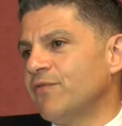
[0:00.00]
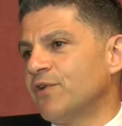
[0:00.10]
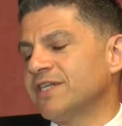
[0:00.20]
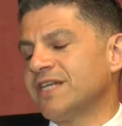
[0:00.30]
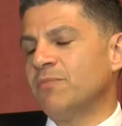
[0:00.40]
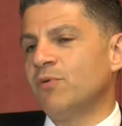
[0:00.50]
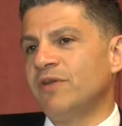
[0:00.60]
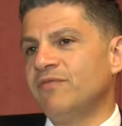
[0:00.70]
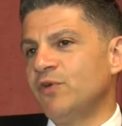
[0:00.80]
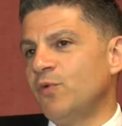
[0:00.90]
For
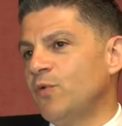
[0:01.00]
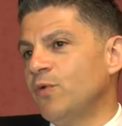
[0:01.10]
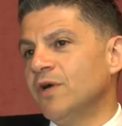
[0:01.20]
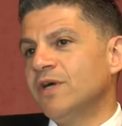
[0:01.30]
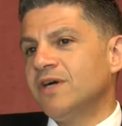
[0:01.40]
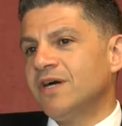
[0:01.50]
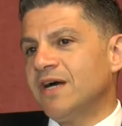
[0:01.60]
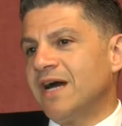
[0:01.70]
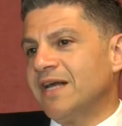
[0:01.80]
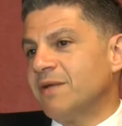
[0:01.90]
example, if you
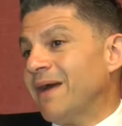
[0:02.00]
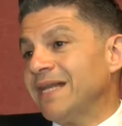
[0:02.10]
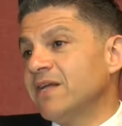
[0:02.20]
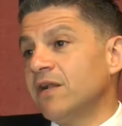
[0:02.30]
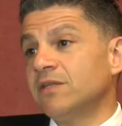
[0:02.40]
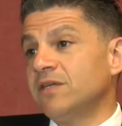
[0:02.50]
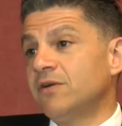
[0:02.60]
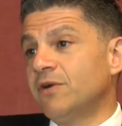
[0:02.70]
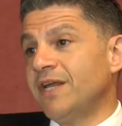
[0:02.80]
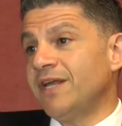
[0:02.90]
had a medical
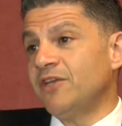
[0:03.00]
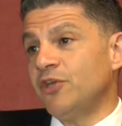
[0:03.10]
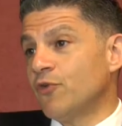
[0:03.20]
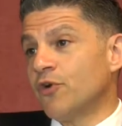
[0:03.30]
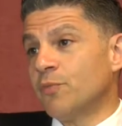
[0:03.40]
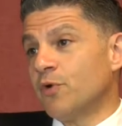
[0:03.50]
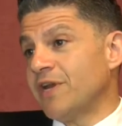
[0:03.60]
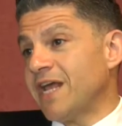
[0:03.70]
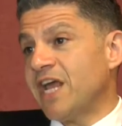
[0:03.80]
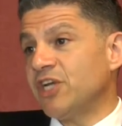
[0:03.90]
degree in Europe
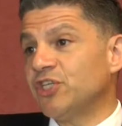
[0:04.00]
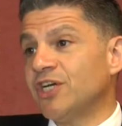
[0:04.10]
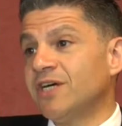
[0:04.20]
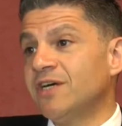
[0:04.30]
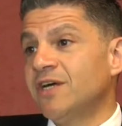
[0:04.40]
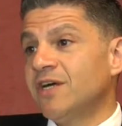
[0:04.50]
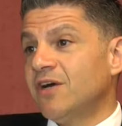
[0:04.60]
or in Asia